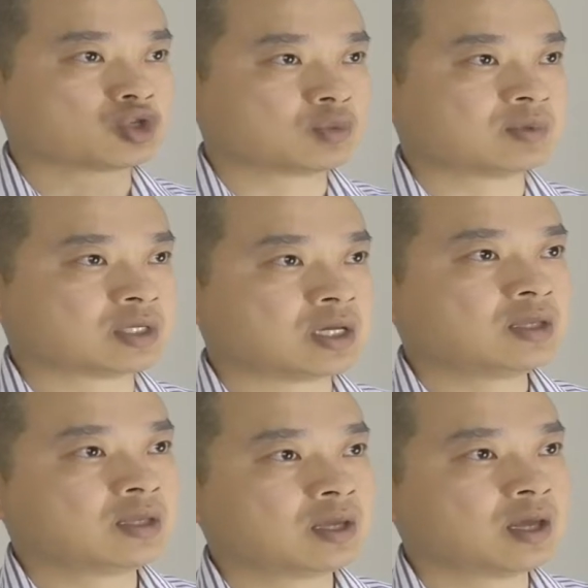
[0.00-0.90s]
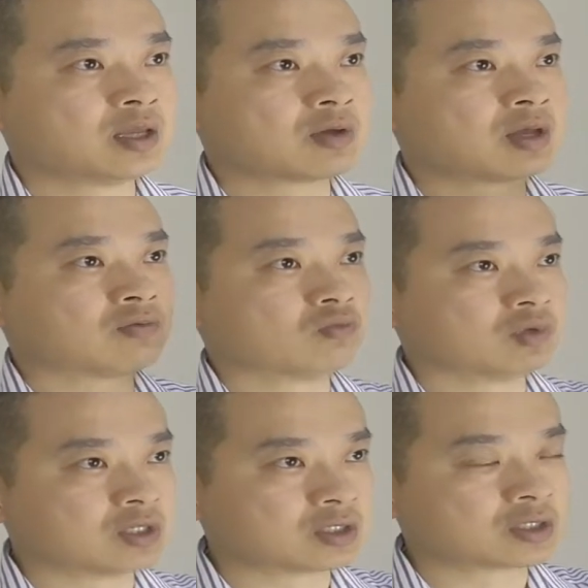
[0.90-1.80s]
Super 10, and you can
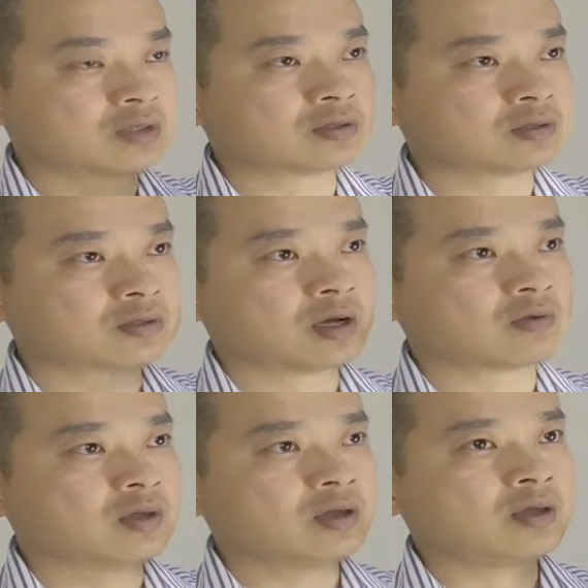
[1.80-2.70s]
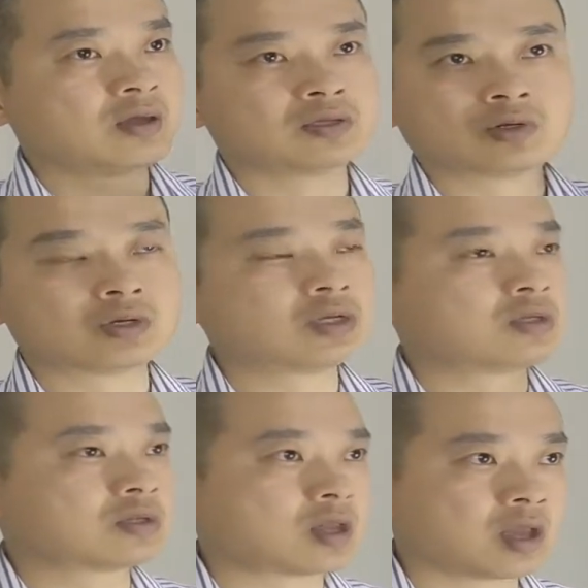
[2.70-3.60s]
register down there. It's only
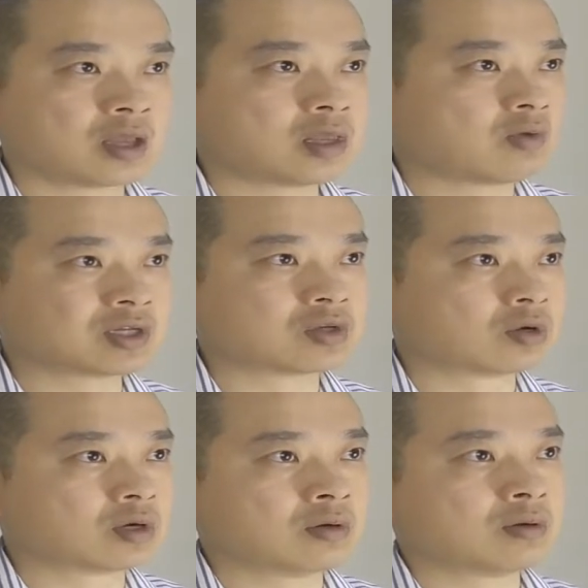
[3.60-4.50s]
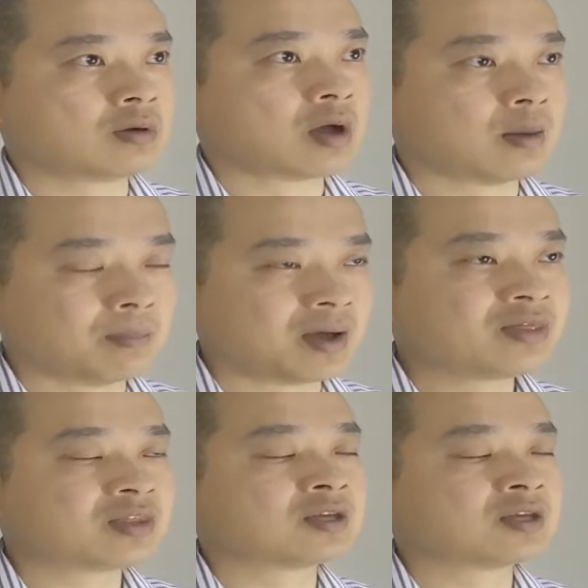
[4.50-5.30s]
$10 a month.